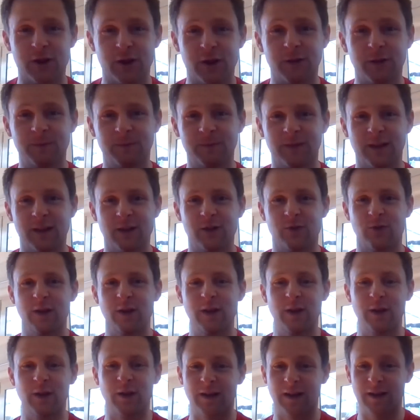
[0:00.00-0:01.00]
good. That's really
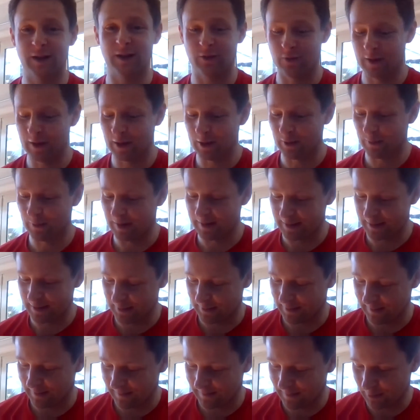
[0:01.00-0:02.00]
good. That's a really good way to do
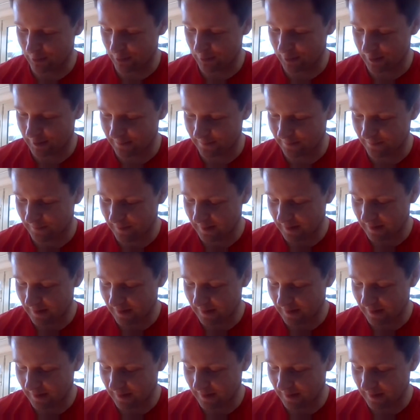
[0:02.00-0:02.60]
it. That's awesome.